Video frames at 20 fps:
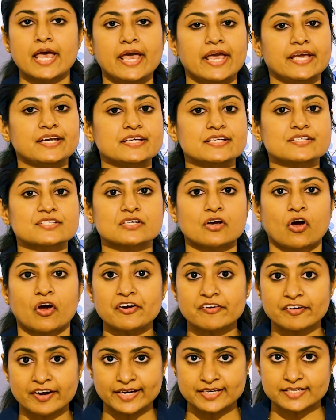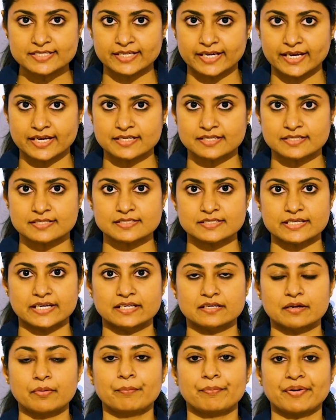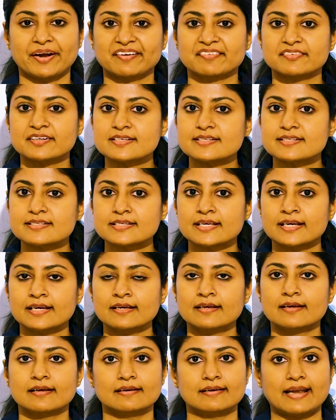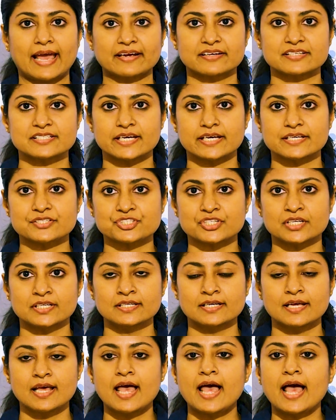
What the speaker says: It is contraindicated in pregnancy, lactation,